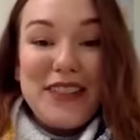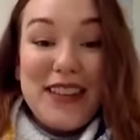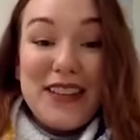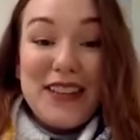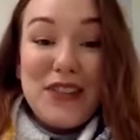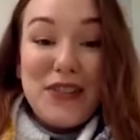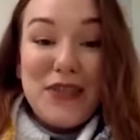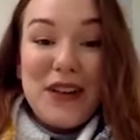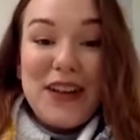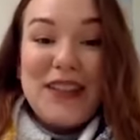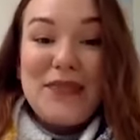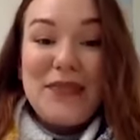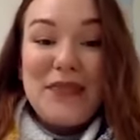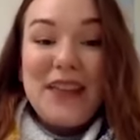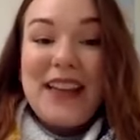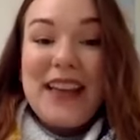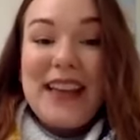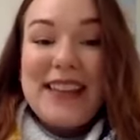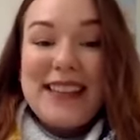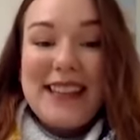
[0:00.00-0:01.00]
As
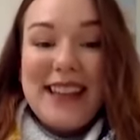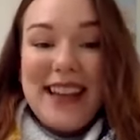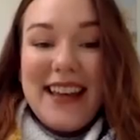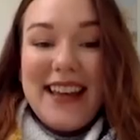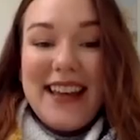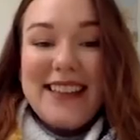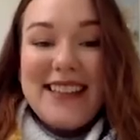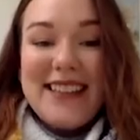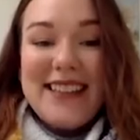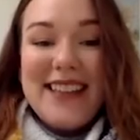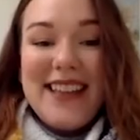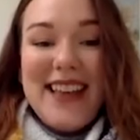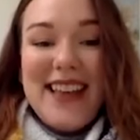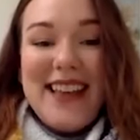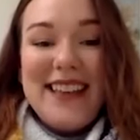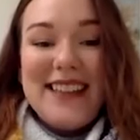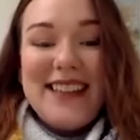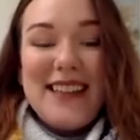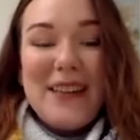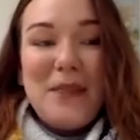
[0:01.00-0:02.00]
stressful as it is,
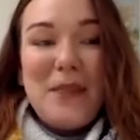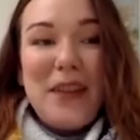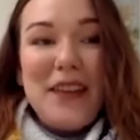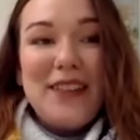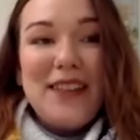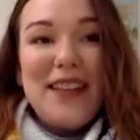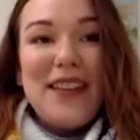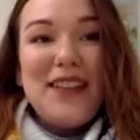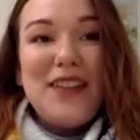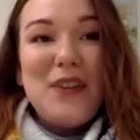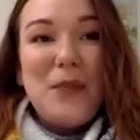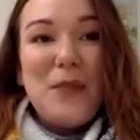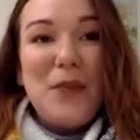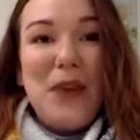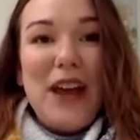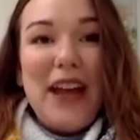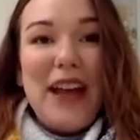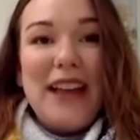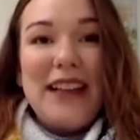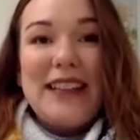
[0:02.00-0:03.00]
it's amazing to
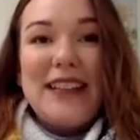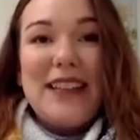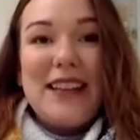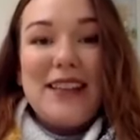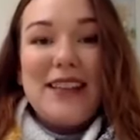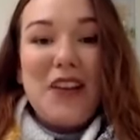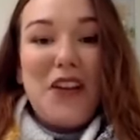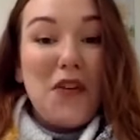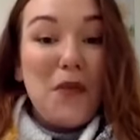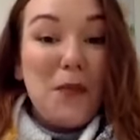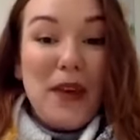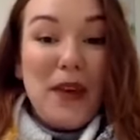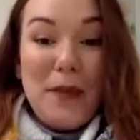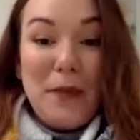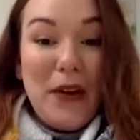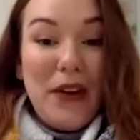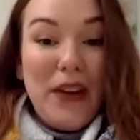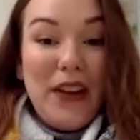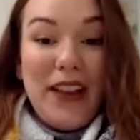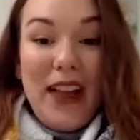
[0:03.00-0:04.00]
bring 600
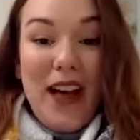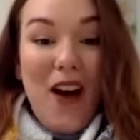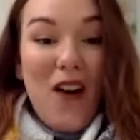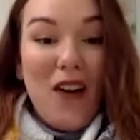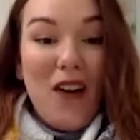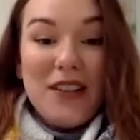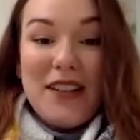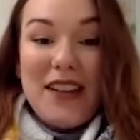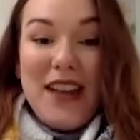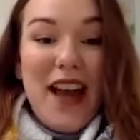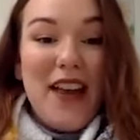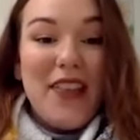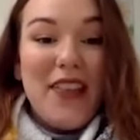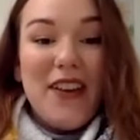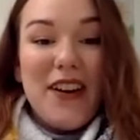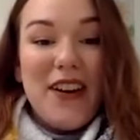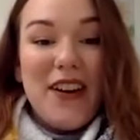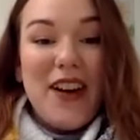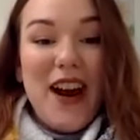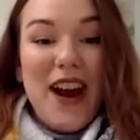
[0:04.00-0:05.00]
people all
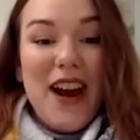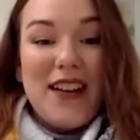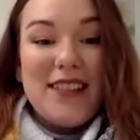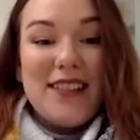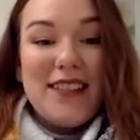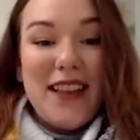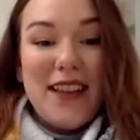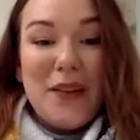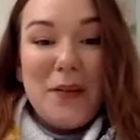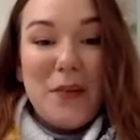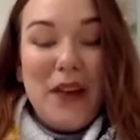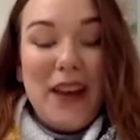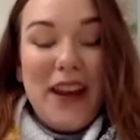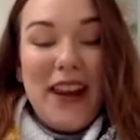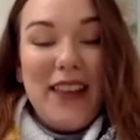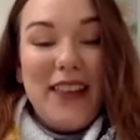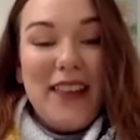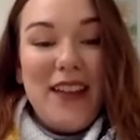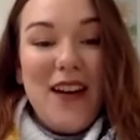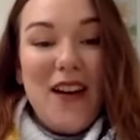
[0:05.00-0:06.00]
together
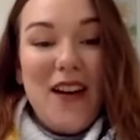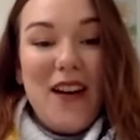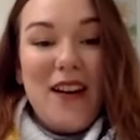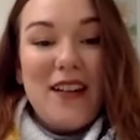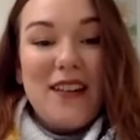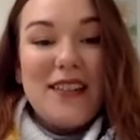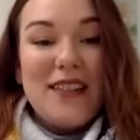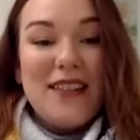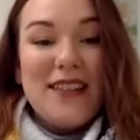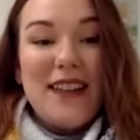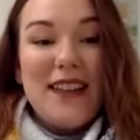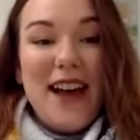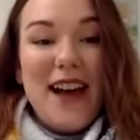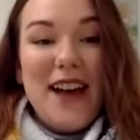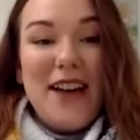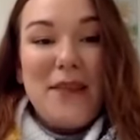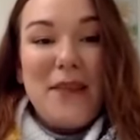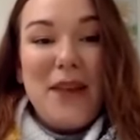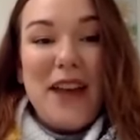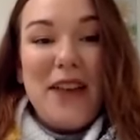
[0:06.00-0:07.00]
celebrating the arts,
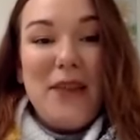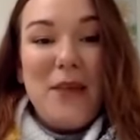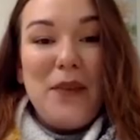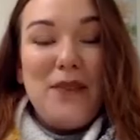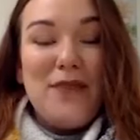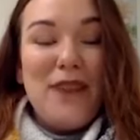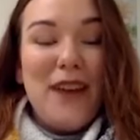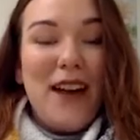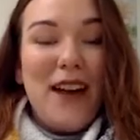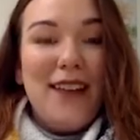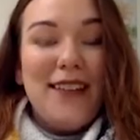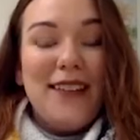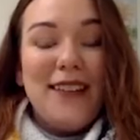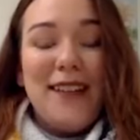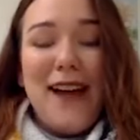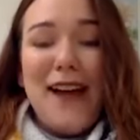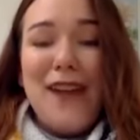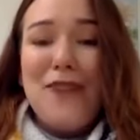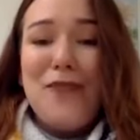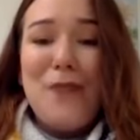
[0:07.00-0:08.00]
and we find
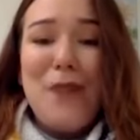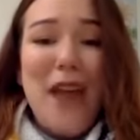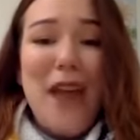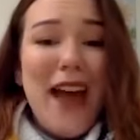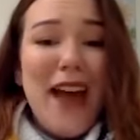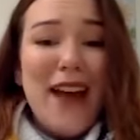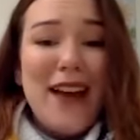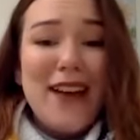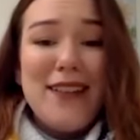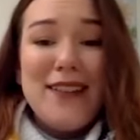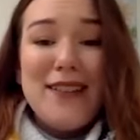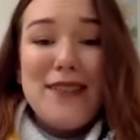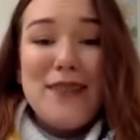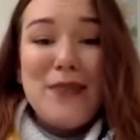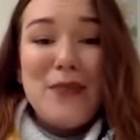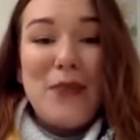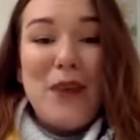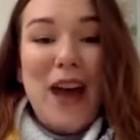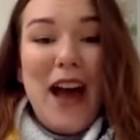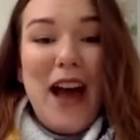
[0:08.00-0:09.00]
live bands.